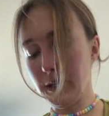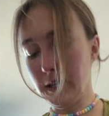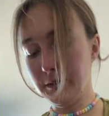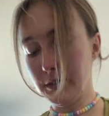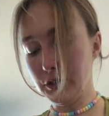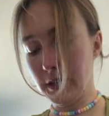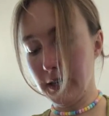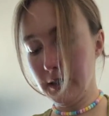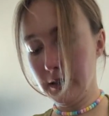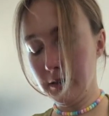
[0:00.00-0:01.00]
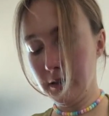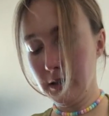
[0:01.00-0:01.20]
lived in China,